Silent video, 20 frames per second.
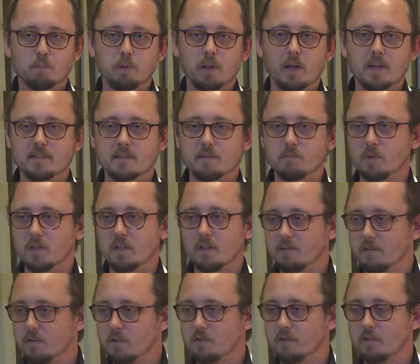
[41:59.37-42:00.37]
place them
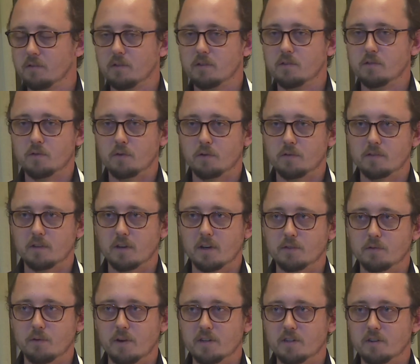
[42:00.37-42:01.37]
within the sort of
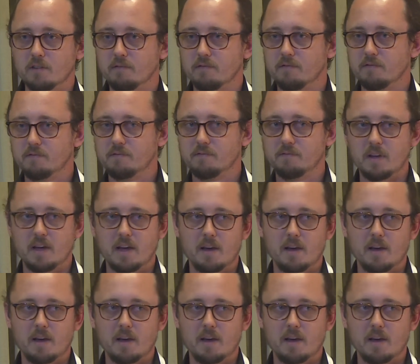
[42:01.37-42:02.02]
size range of